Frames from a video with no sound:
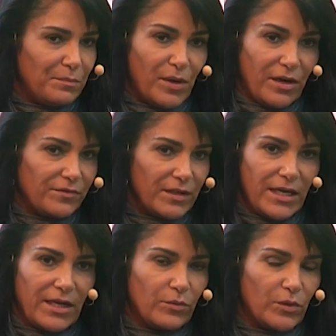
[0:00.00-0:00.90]
part of the
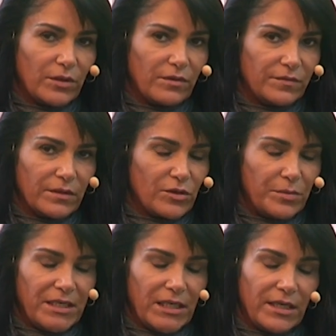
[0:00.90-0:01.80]
network, of the
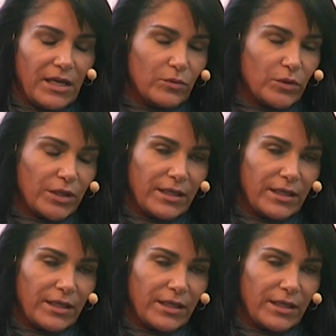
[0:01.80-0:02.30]
criminal network.